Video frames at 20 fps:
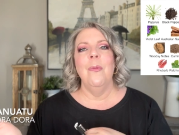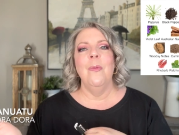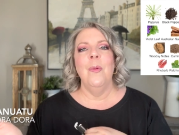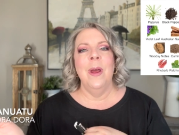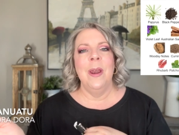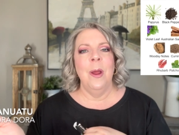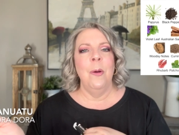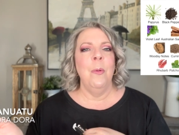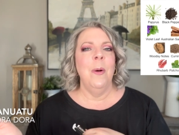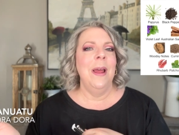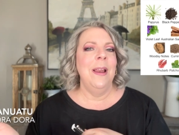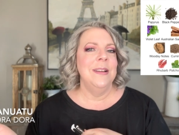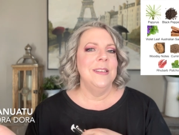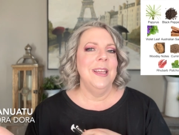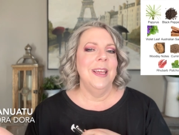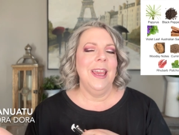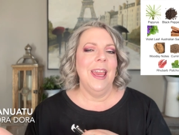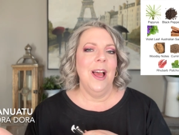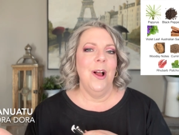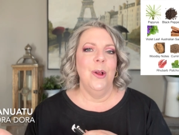When I went
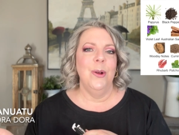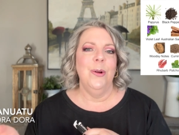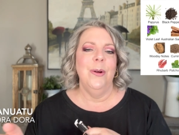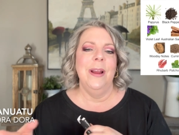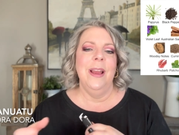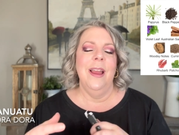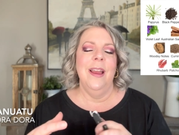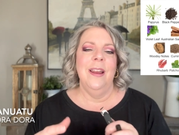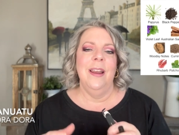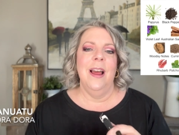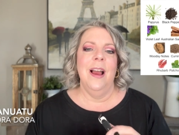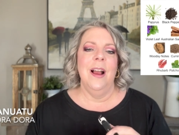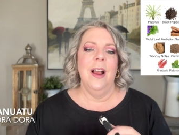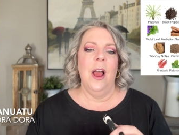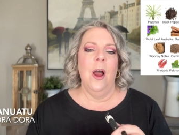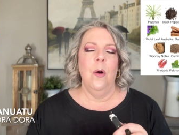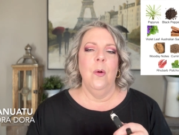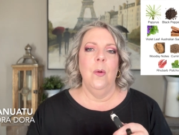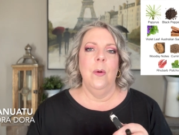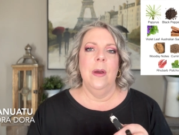to Calgary and hung
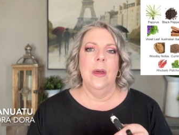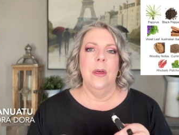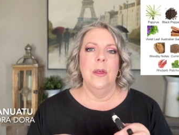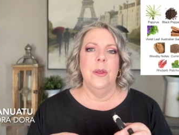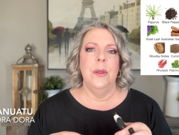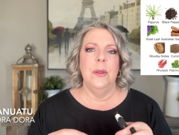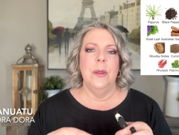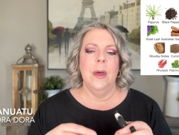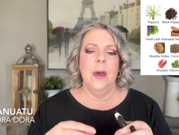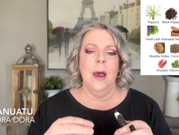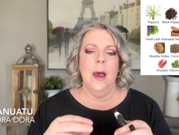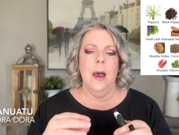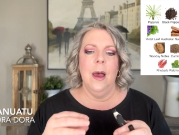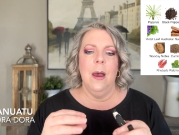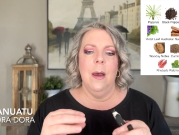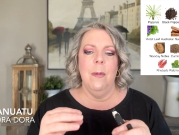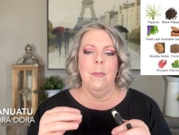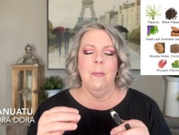out with uh,